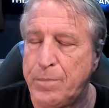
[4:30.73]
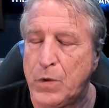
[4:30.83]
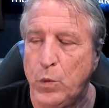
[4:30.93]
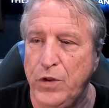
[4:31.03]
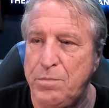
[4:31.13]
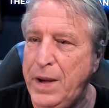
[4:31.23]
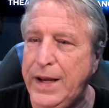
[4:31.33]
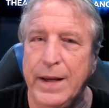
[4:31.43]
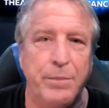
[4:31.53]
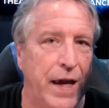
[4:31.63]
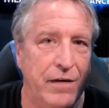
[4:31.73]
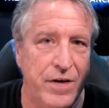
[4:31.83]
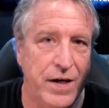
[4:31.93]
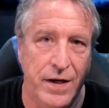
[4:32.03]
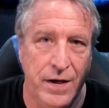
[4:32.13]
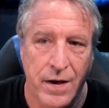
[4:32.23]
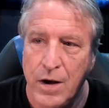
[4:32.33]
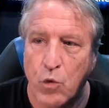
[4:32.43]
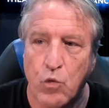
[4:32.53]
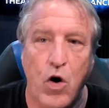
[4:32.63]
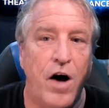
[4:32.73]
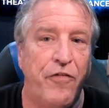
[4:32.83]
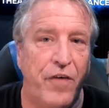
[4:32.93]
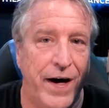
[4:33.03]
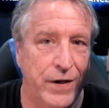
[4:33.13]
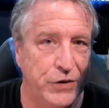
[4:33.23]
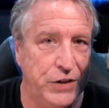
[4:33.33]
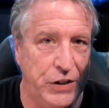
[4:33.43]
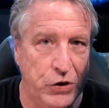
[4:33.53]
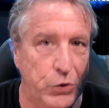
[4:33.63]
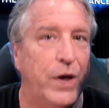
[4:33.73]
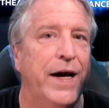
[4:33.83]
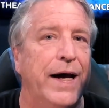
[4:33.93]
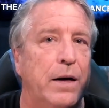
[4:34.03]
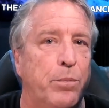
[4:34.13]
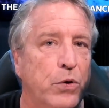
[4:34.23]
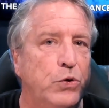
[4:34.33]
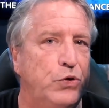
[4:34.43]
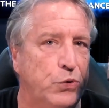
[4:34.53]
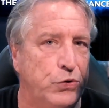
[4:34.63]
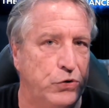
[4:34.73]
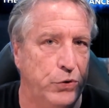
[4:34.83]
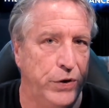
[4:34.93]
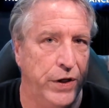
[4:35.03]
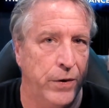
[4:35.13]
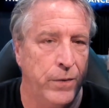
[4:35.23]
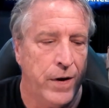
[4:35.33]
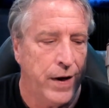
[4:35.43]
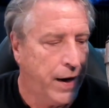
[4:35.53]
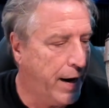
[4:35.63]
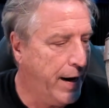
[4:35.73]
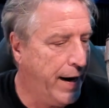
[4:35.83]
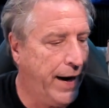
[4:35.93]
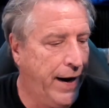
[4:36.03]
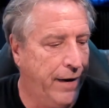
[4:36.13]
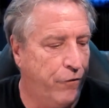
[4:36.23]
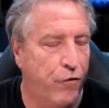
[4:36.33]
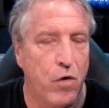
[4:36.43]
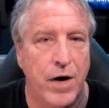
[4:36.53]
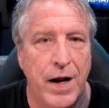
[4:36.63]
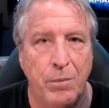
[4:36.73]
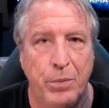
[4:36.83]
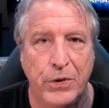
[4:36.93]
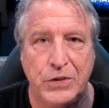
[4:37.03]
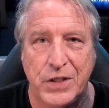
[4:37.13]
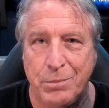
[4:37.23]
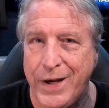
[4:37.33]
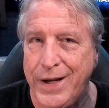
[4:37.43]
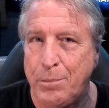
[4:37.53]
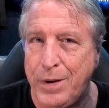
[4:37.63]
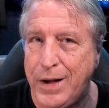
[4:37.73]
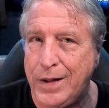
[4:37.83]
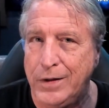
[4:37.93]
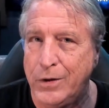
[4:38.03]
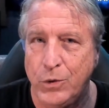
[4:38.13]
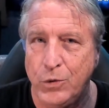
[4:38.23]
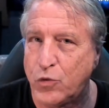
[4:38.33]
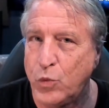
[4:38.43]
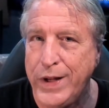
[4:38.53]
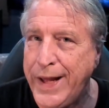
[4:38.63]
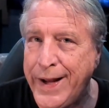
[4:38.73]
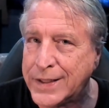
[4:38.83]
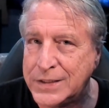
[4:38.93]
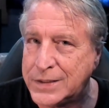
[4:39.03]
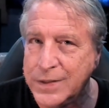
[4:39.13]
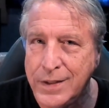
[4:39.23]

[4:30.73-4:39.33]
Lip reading: with Make MKV raw files. He knew I had a Pro Tools studio. I had 4 outputs on my Apollo Twin X